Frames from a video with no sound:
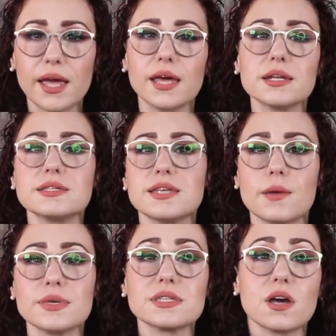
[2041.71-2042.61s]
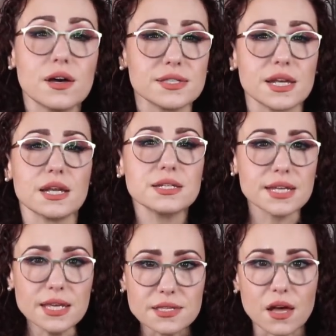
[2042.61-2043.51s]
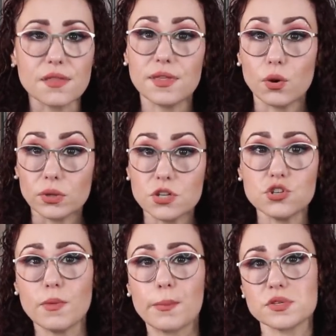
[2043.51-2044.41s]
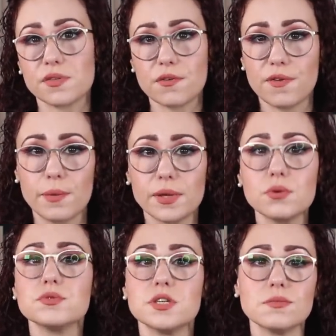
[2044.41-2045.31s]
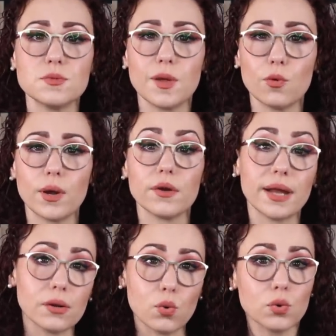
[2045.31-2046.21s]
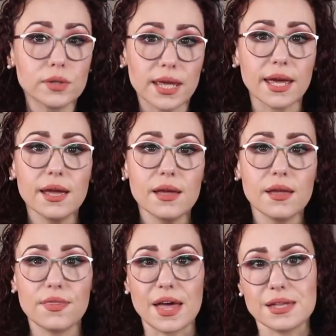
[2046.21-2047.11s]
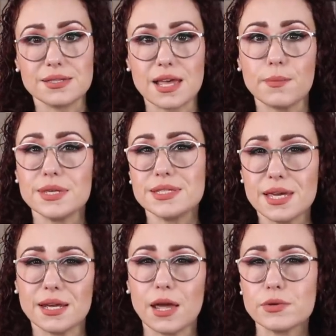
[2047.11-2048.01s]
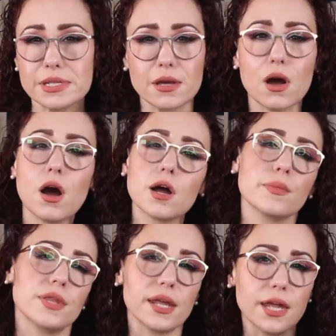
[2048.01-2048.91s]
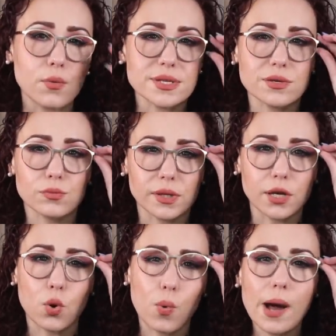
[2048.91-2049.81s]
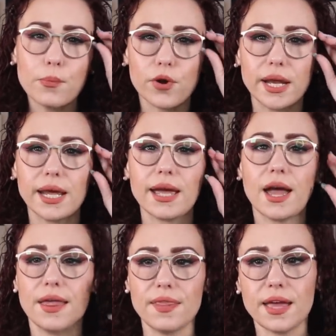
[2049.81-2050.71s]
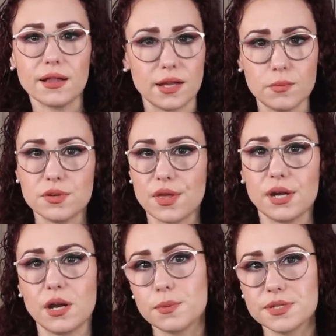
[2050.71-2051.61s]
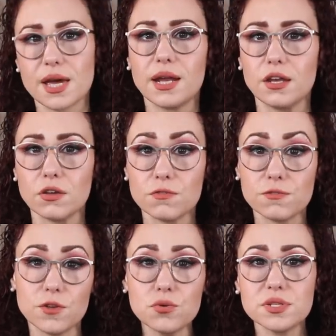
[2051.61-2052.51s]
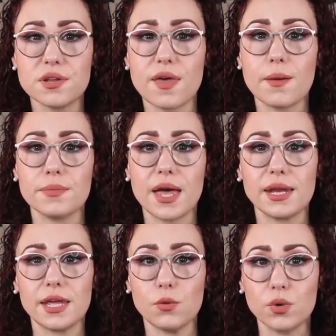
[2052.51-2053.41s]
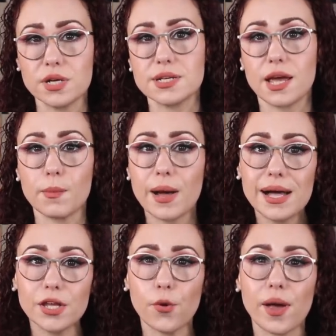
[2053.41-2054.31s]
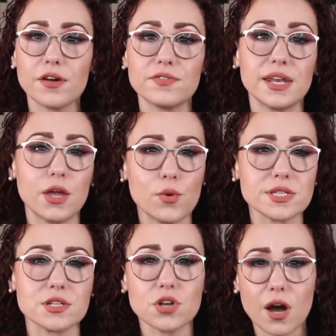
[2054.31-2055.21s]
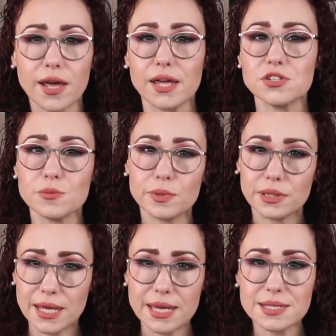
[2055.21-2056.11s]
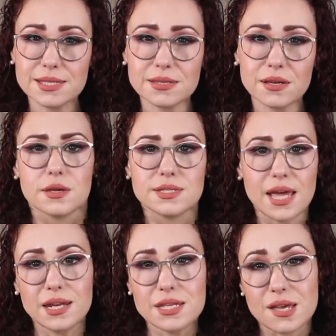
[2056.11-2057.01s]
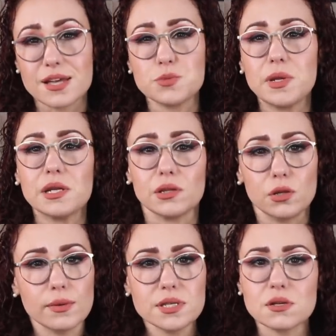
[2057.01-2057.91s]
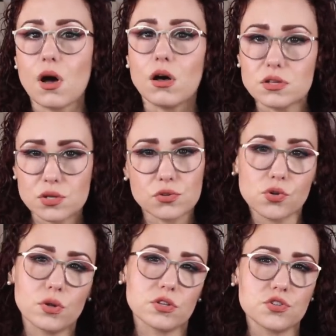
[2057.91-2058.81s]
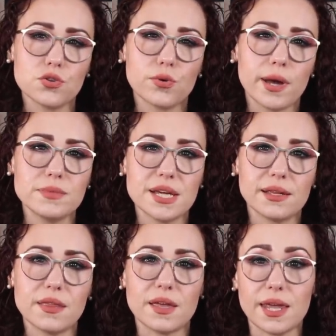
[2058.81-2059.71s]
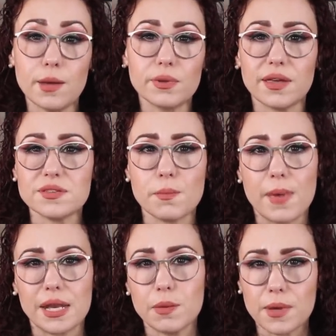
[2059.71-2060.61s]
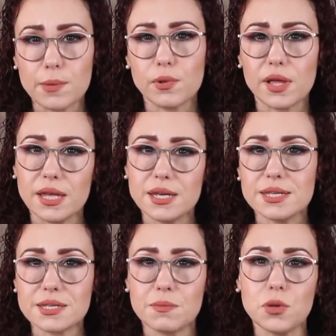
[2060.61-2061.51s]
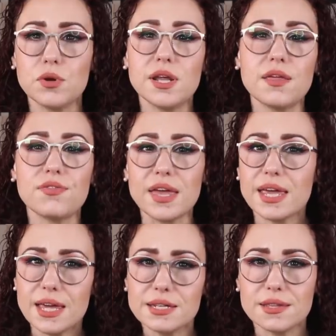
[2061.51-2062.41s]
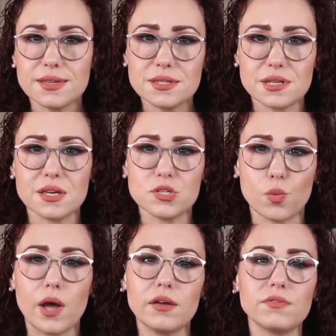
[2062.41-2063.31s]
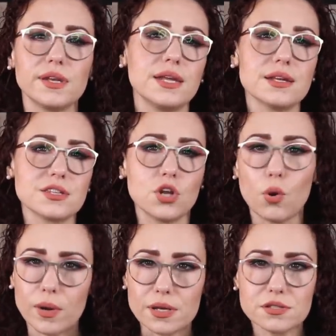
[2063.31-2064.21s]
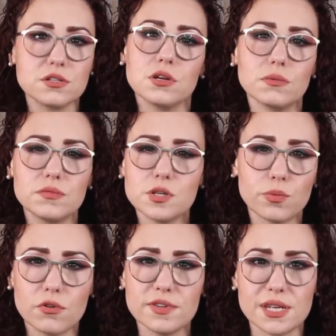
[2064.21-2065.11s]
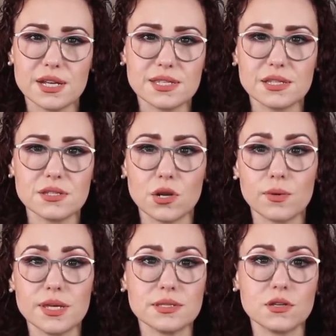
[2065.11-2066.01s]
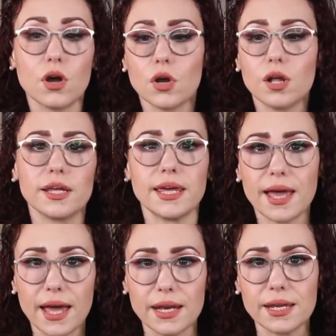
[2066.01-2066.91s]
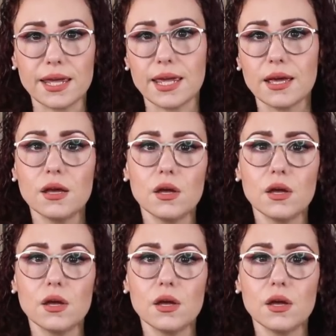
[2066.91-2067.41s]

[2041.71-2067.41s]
and Sammy's cousin Tiza, the only two members of the family who seemed to be aware not only that Sammy's DNA was in the car, but that he wasn't really cooperating. And they claimed that it upset and confused them that he wouldn't take a polygraph and he wasn't talking to police. Sandy's husband, Lewis, also told True Crime Daily that he believes many people in his community think he did this to his wife and he doesn't know what else to do to prove his innocence. You know, he's done all he can. He